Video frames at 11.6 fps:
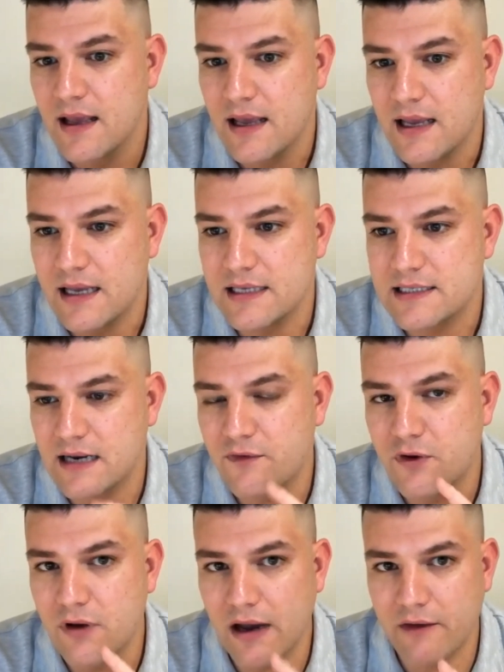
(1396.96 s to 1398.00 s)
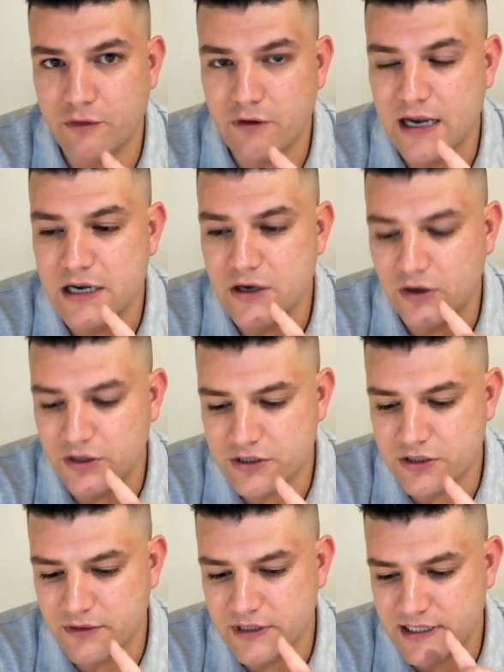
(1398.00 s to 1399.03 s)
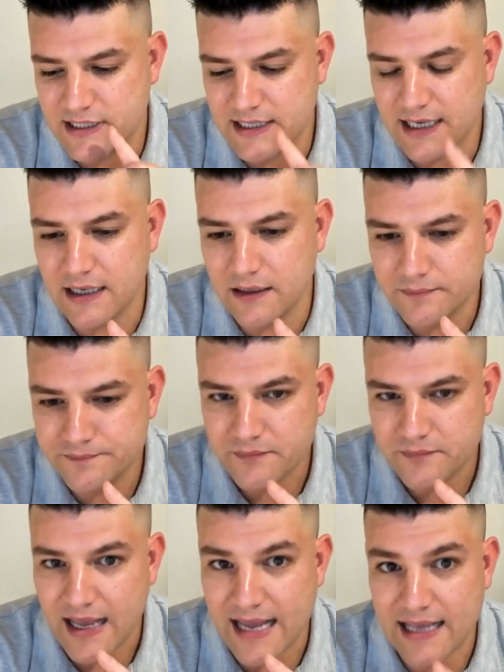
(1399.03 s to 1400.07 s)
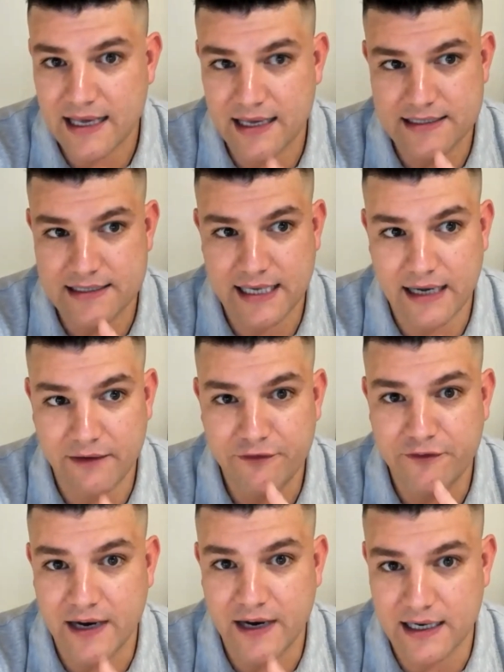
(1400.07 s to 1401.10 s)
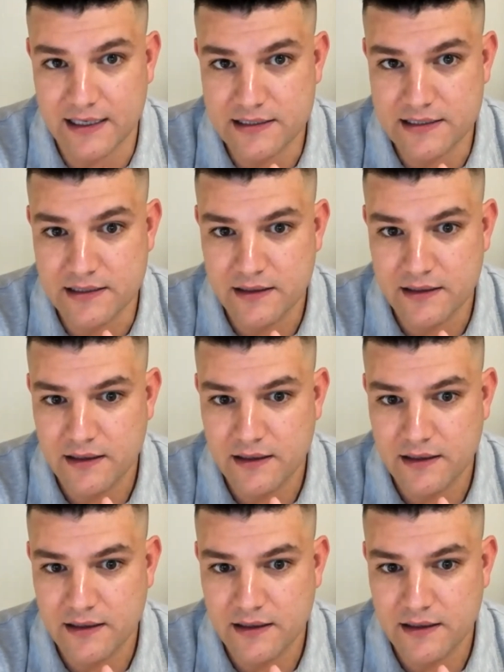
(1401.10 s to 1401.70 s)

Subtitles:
He said, if you have a rhinoceros skin and get tough fast,